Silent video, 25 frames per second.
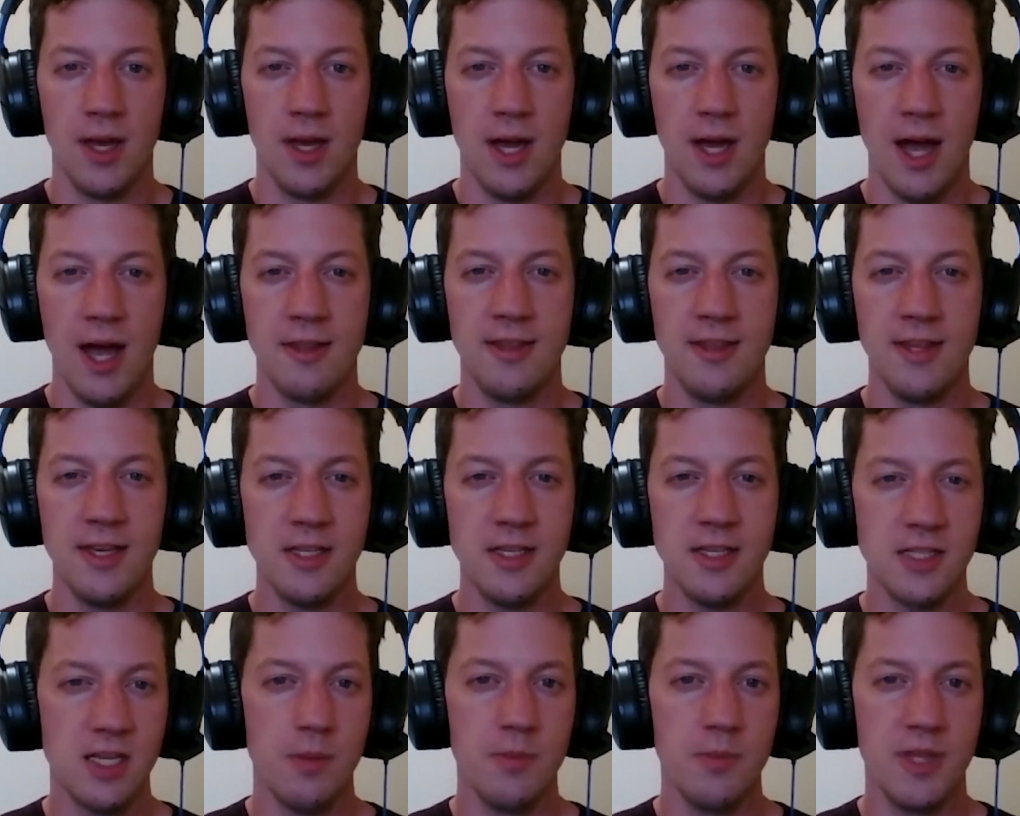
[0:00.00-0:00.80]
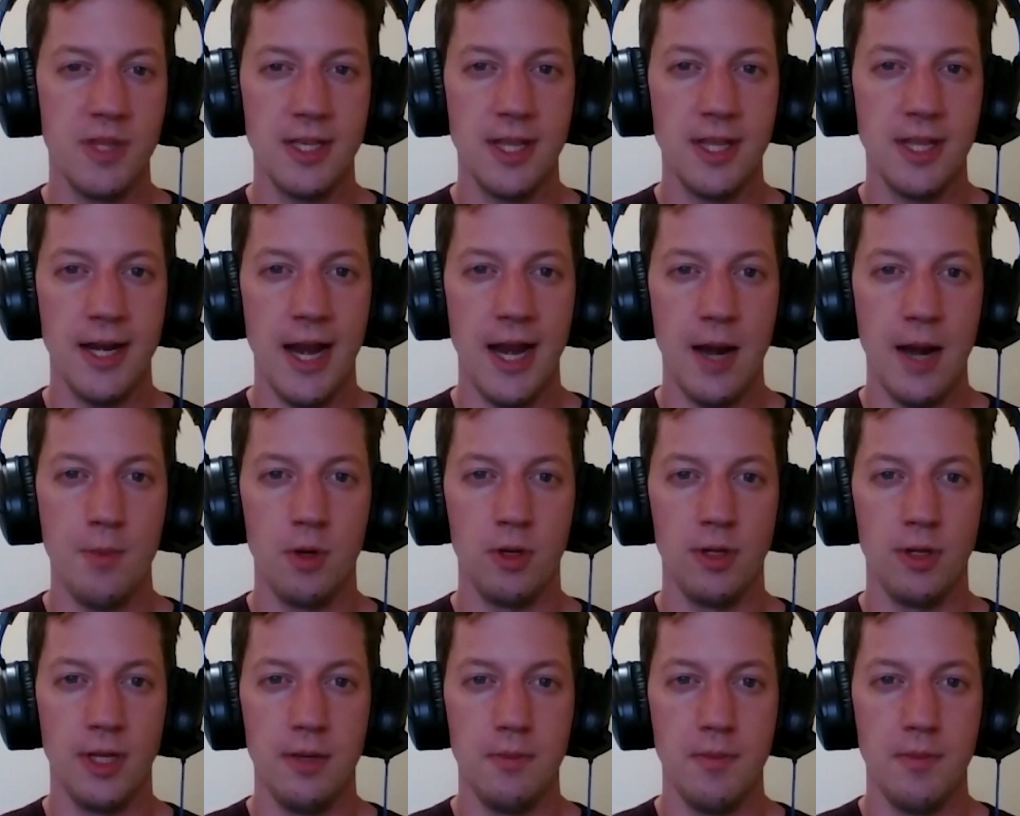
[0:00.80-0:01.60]
i think something that
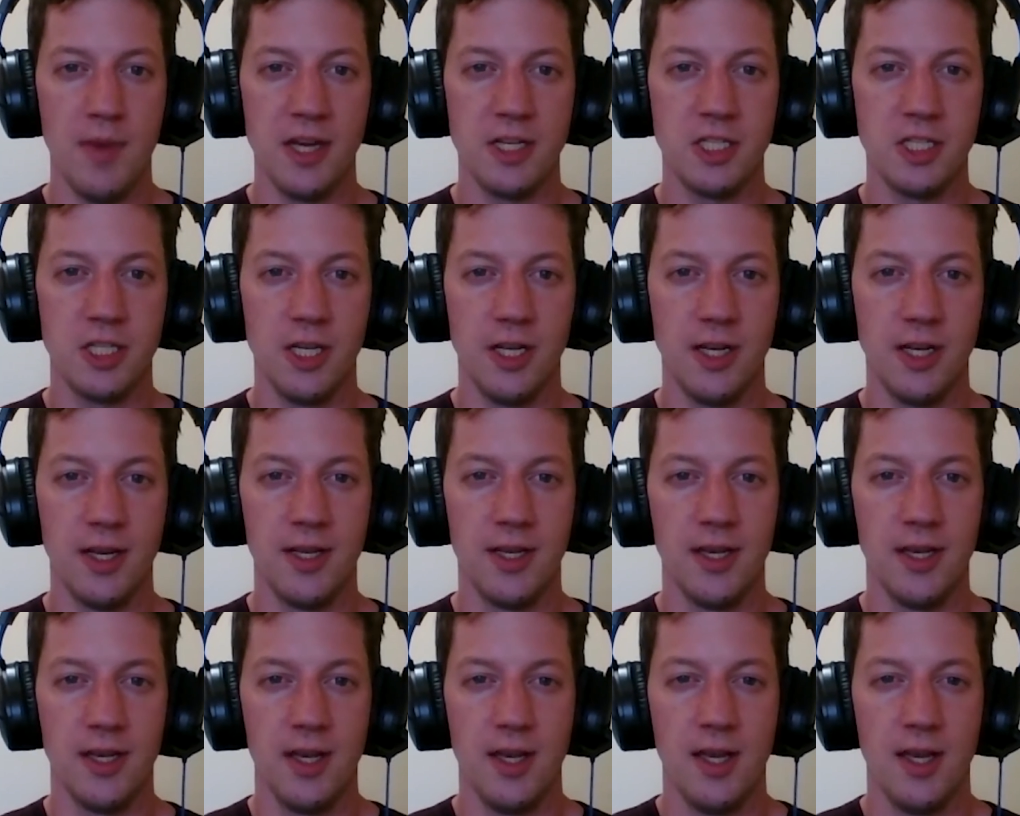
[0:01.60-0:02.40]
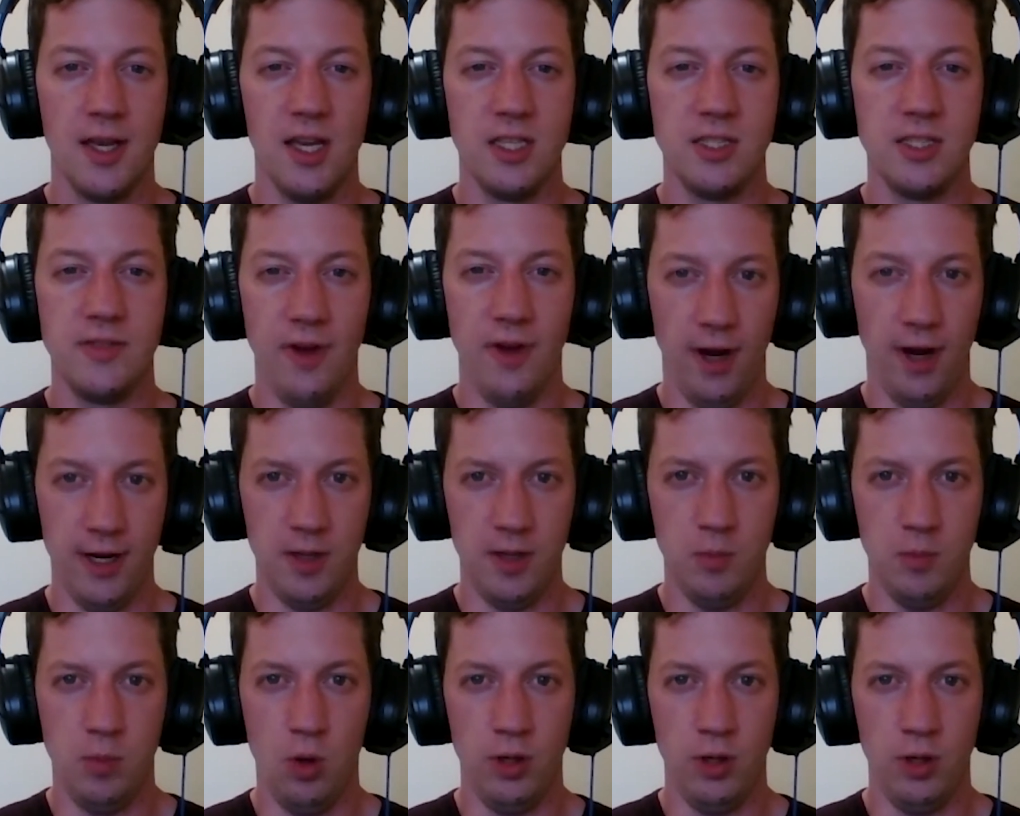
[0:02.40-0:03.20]
amberlynn mentioned is very
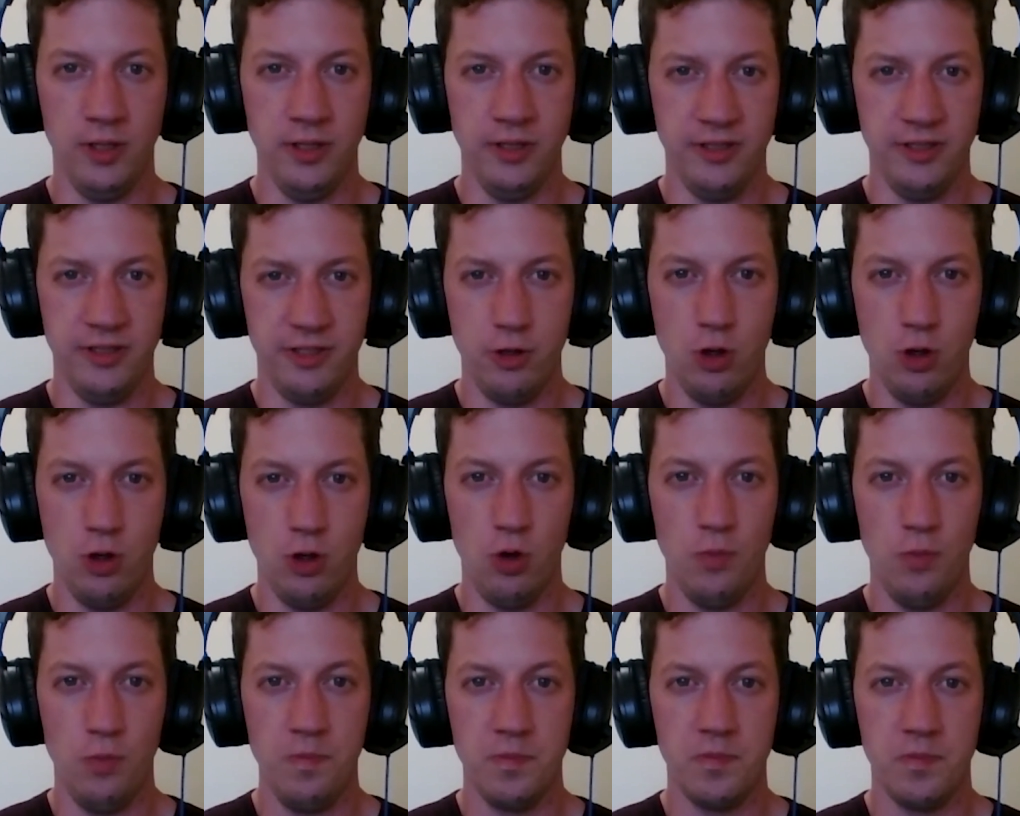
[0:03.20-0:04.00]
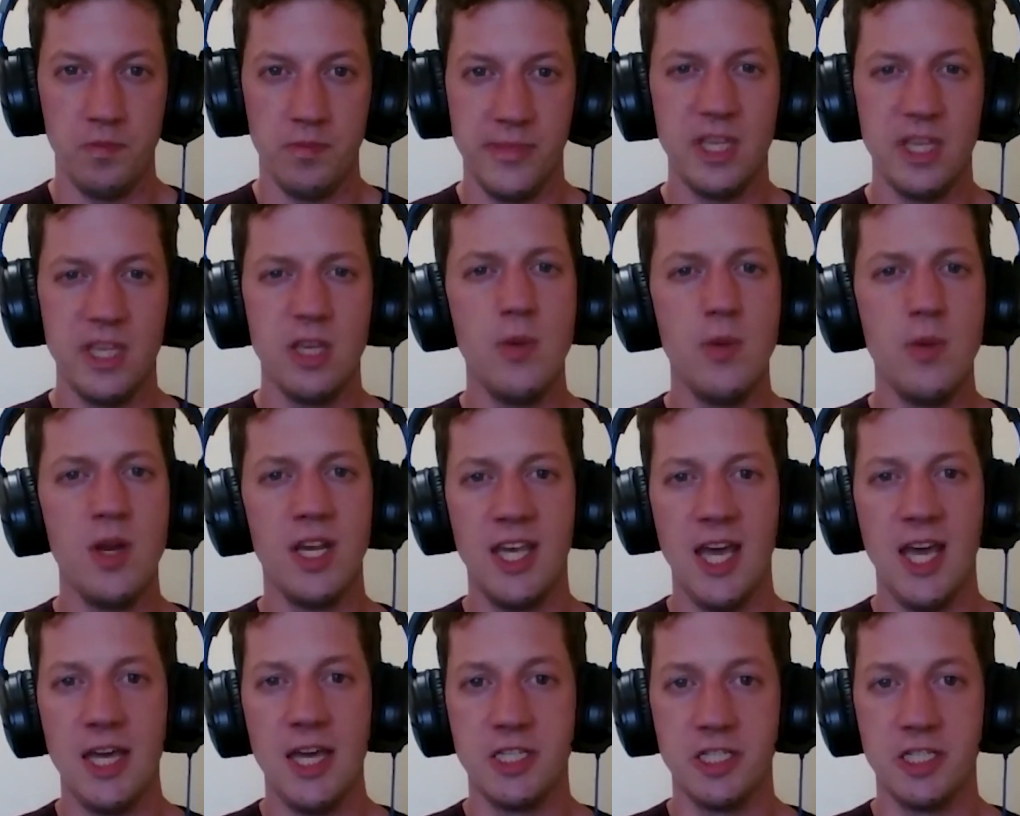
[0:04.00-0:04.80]
important too
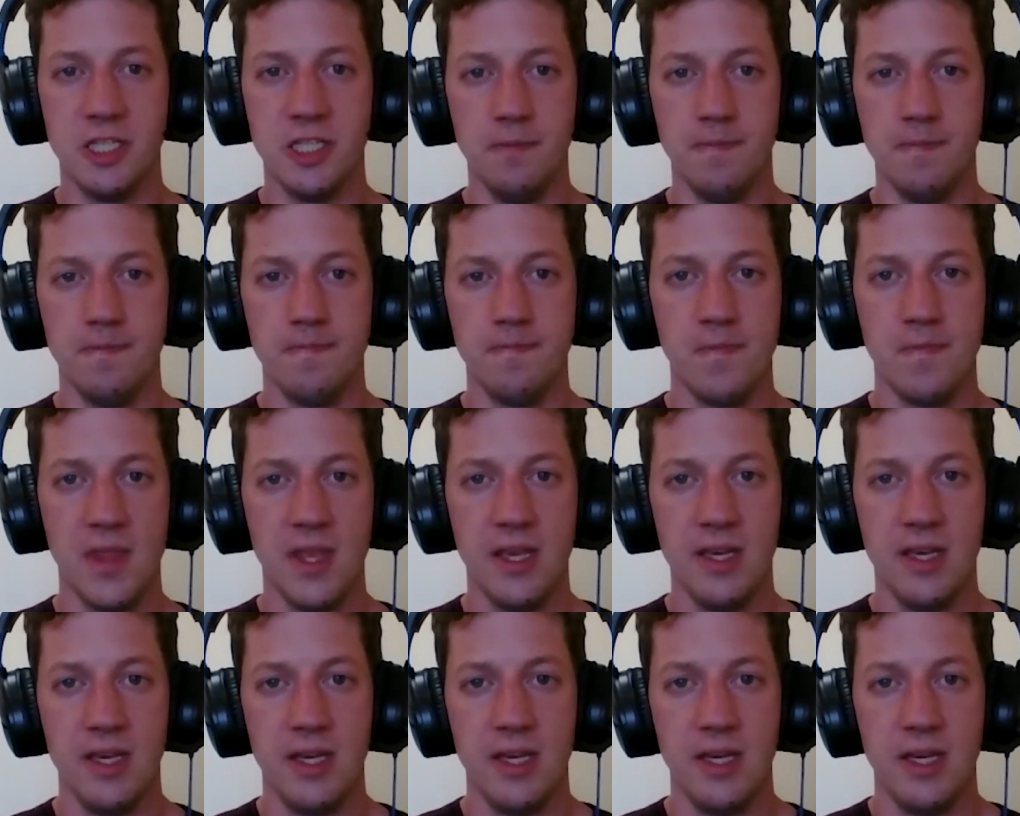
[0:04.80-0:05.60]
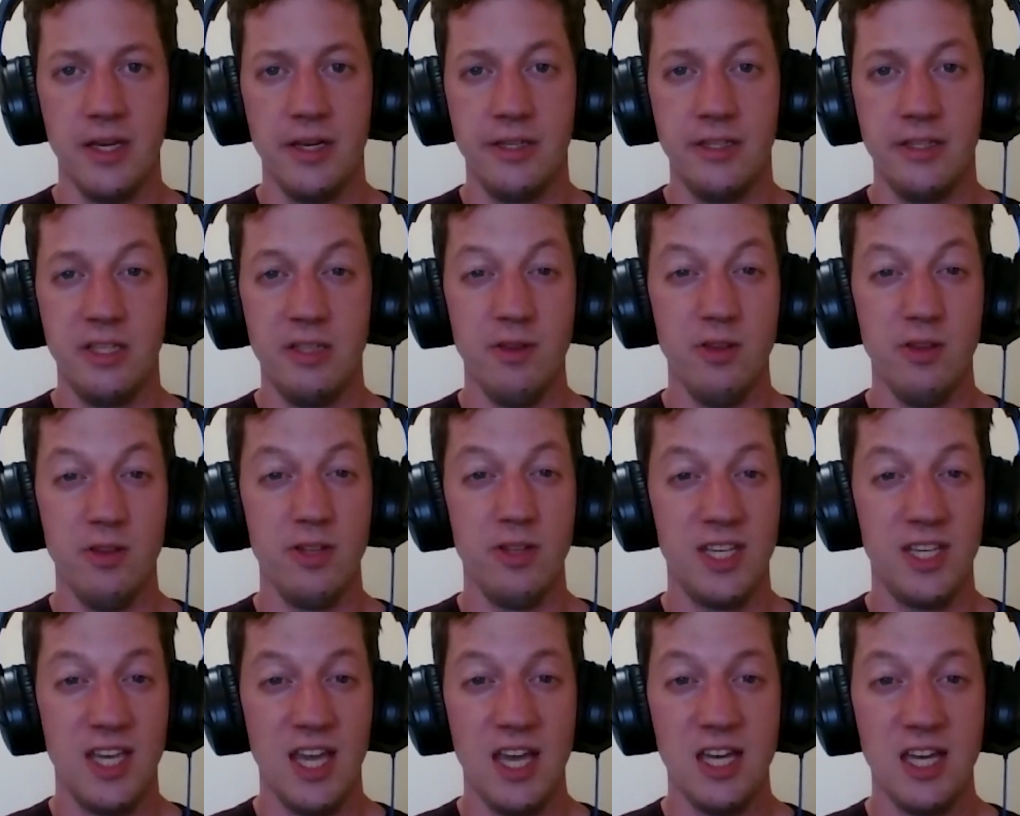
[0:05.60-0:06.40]
communication
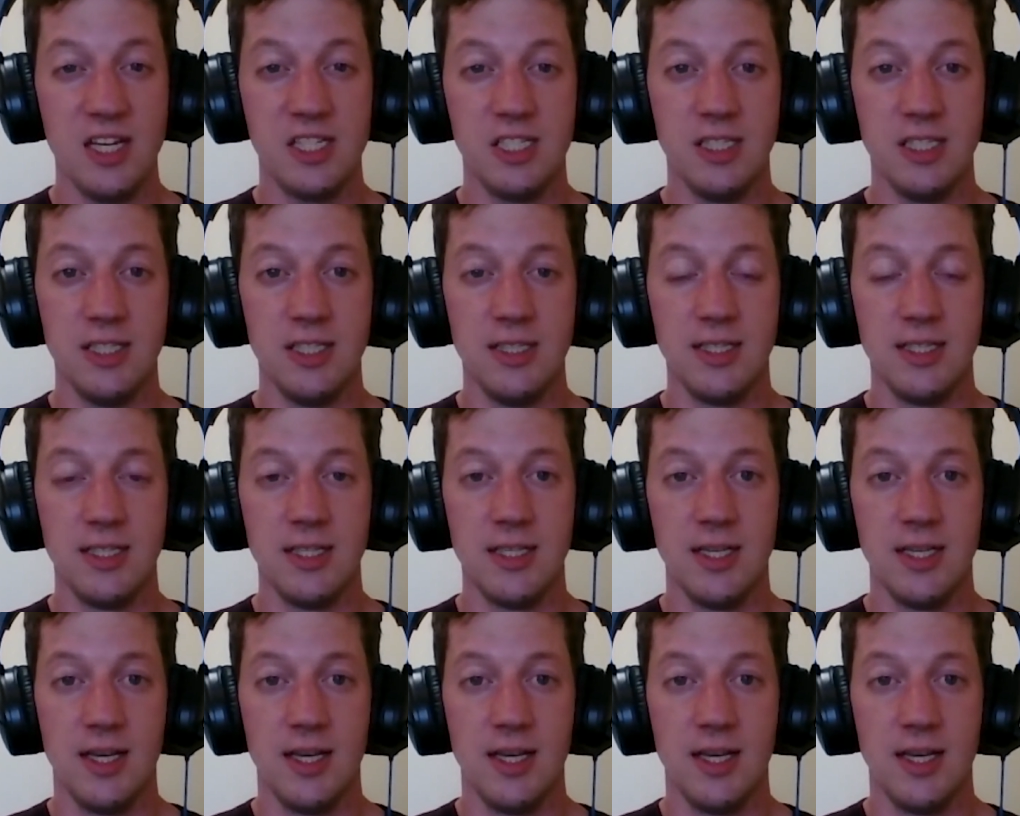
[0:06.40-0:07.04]
communication